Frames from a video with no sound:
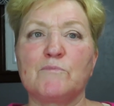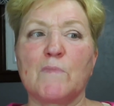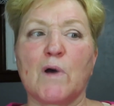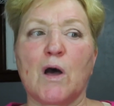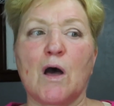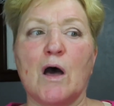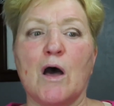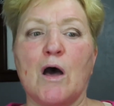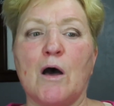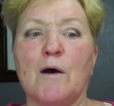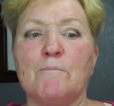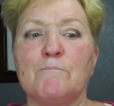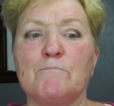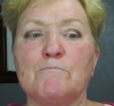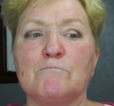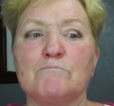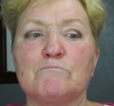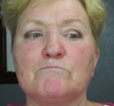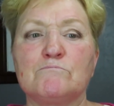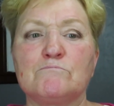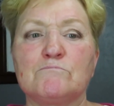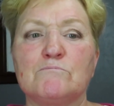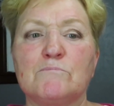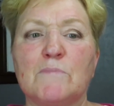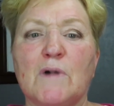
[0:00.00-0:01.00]

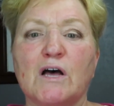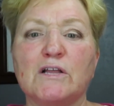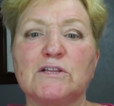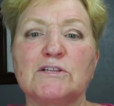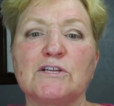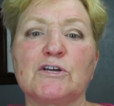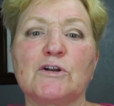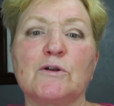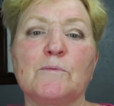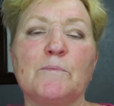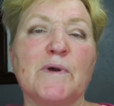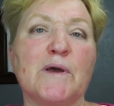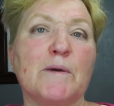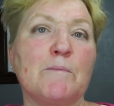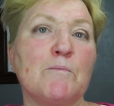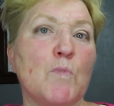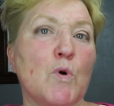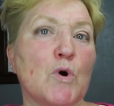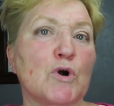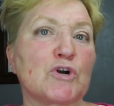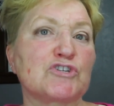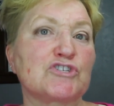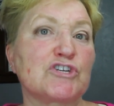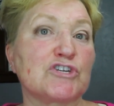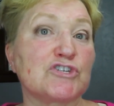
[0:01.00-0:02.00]
a little bit
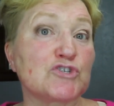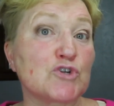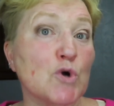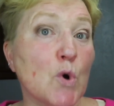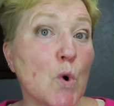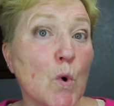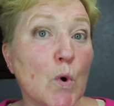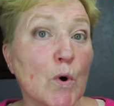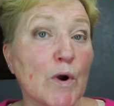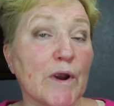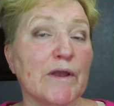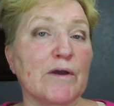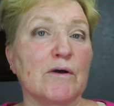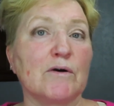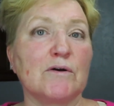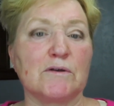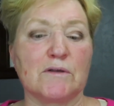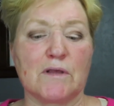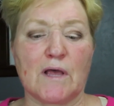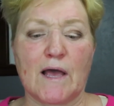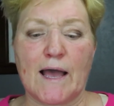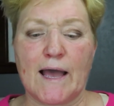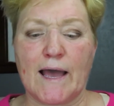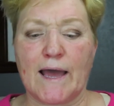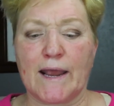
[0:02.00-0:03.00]
more
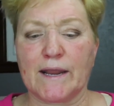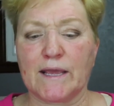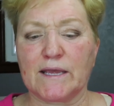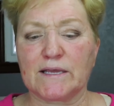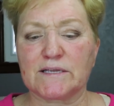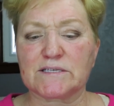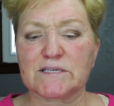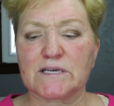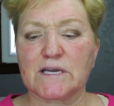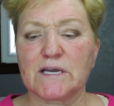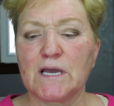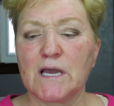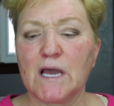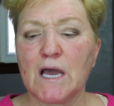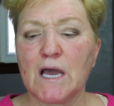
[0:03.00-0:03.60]
tutorial on it.